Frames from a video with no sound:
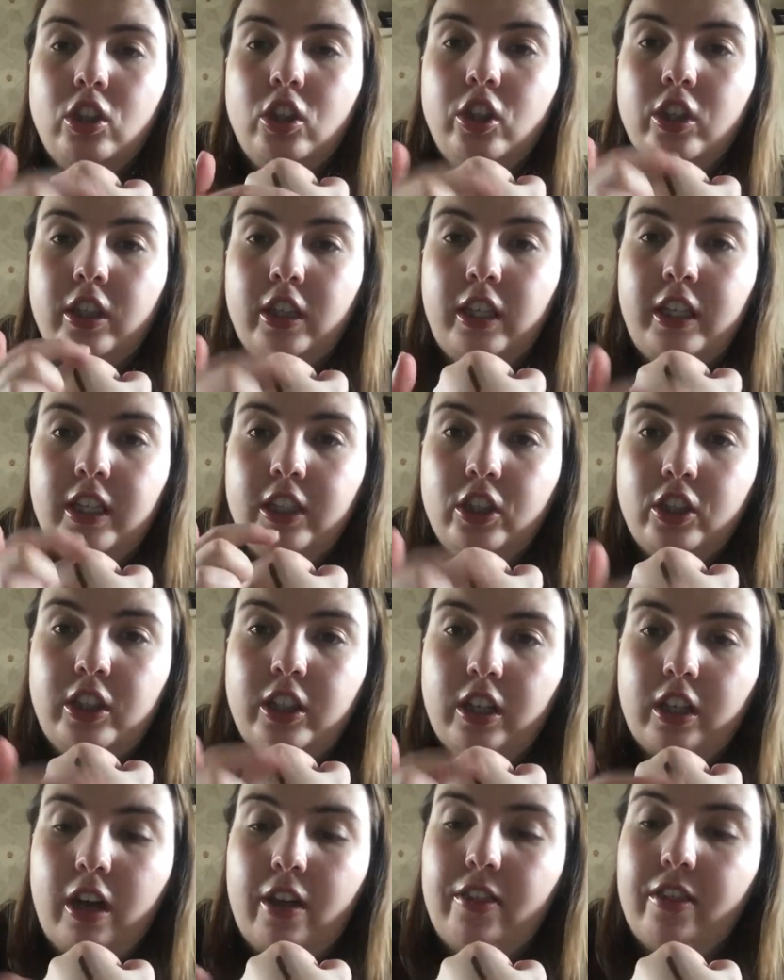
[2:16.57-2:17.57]
You can
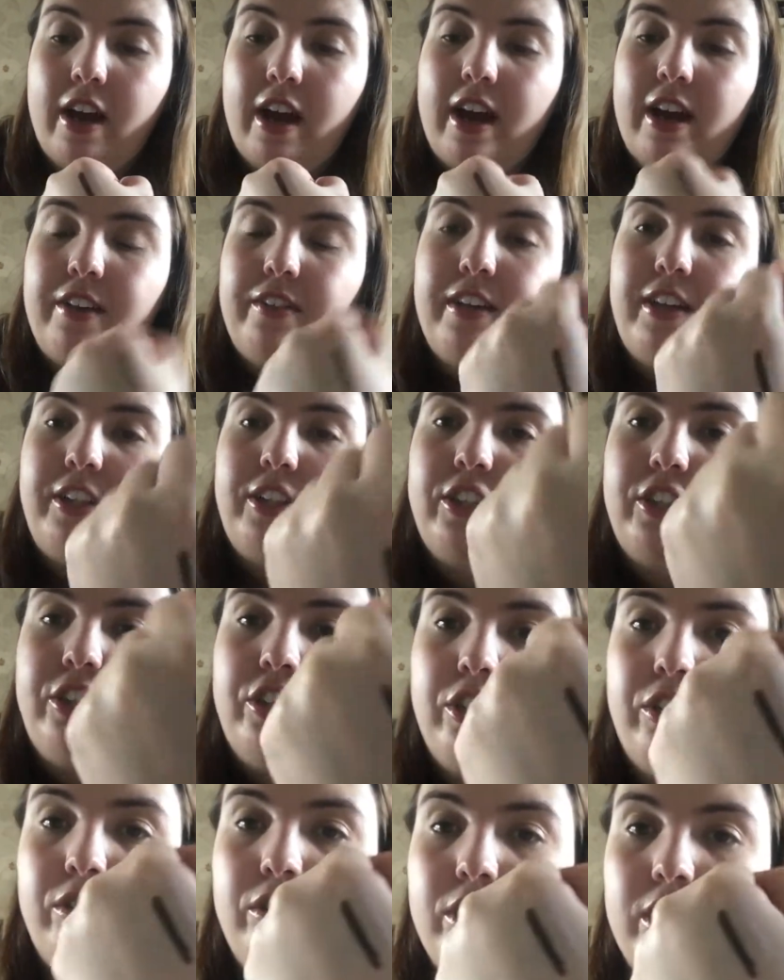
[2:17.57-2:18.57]
literally get that and they just
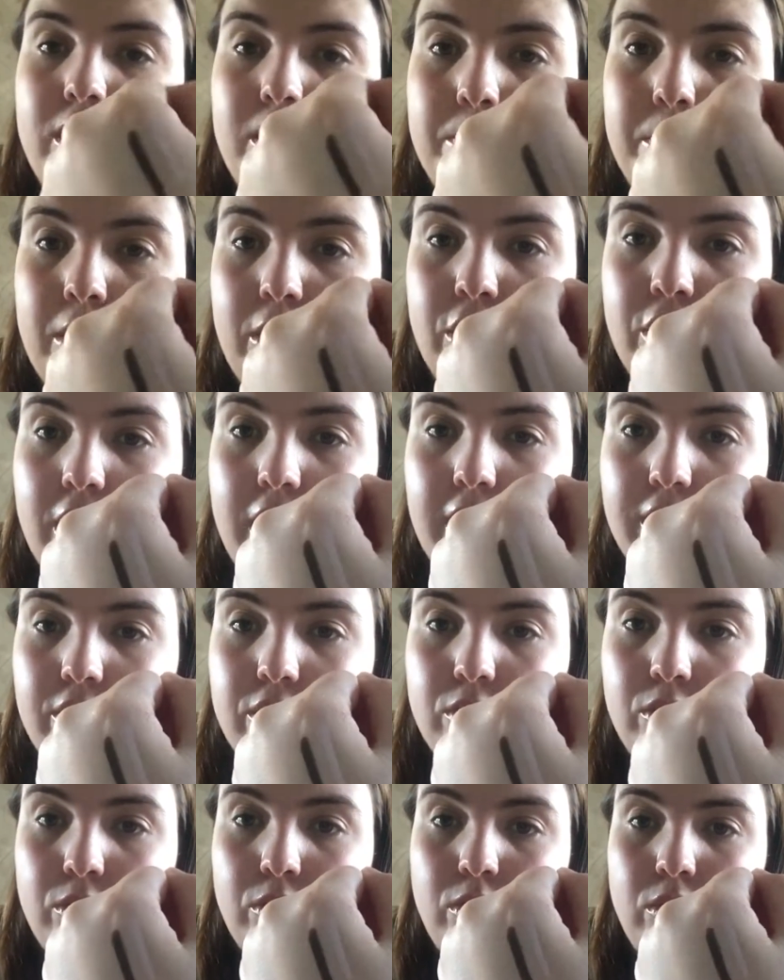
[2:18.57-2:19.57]
don't smudge at
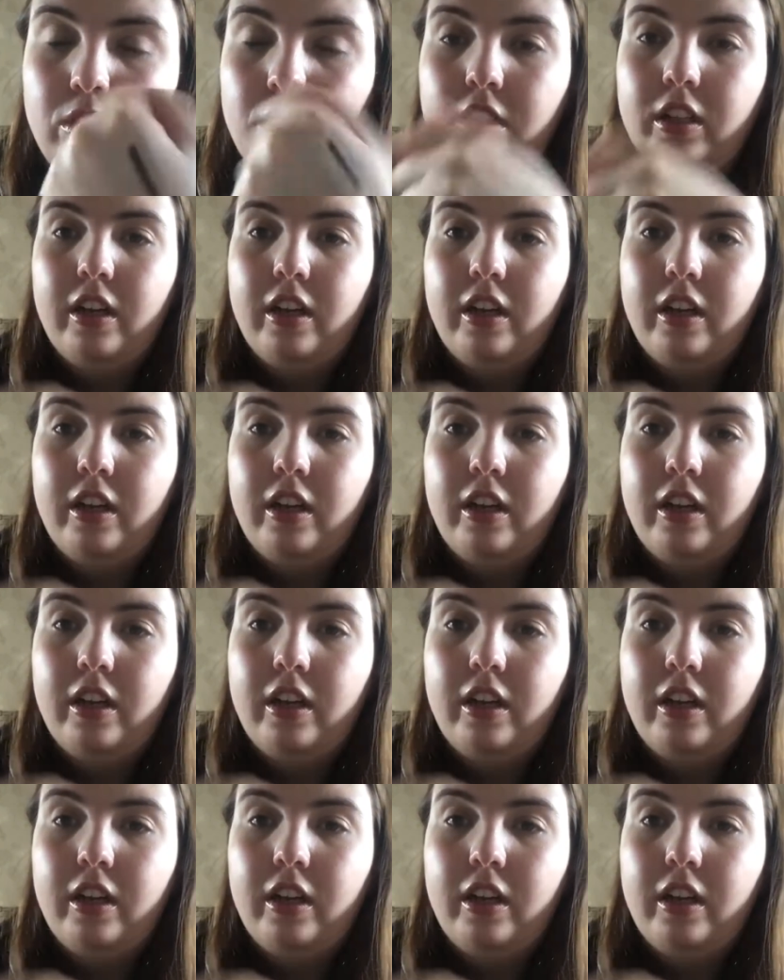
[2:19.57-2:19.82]
all.